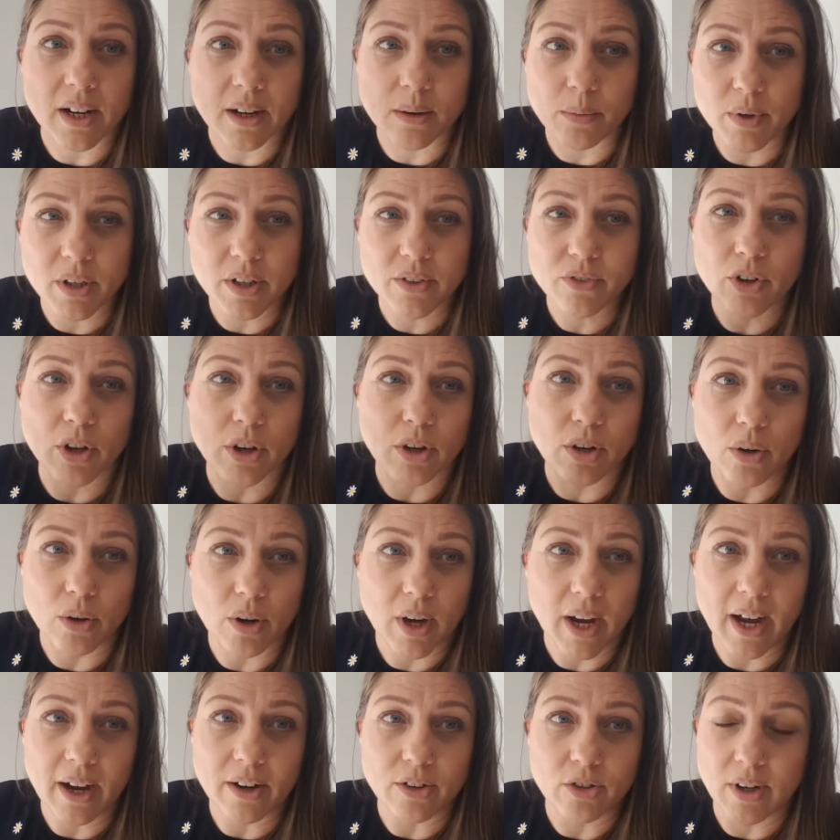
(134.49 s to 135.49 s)
And then when you've got
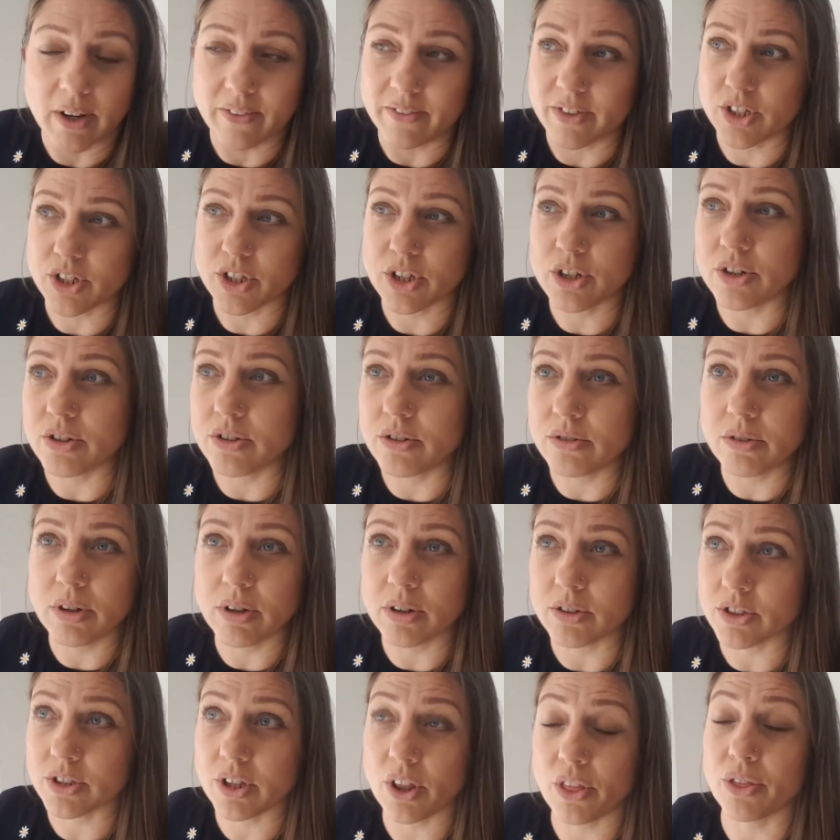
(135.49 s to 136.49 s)
long hair and you're having 2
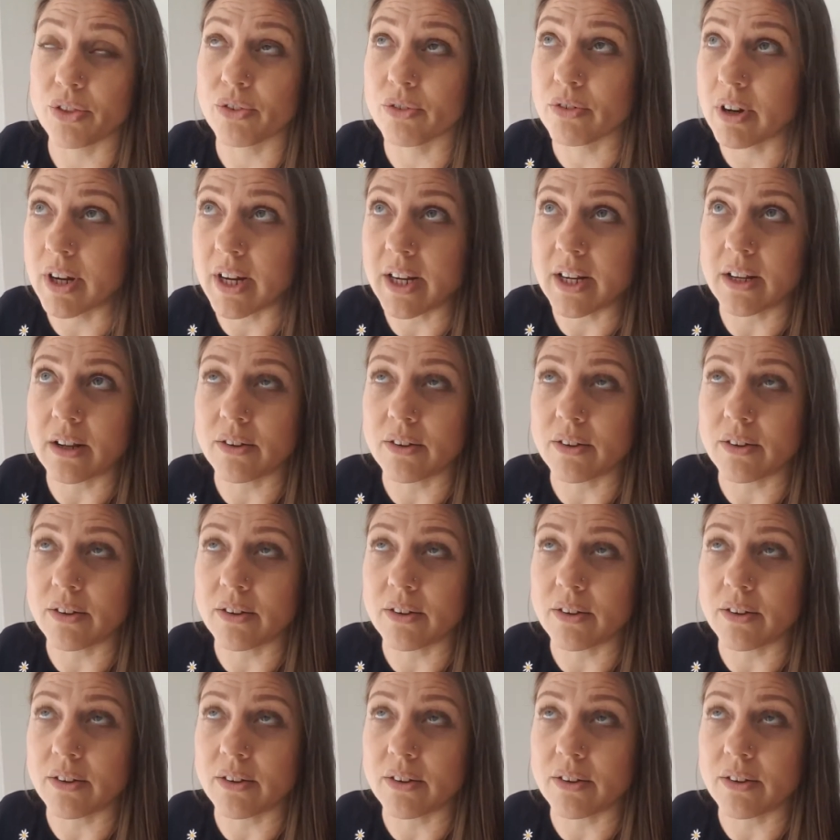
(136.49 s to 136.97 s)
to 3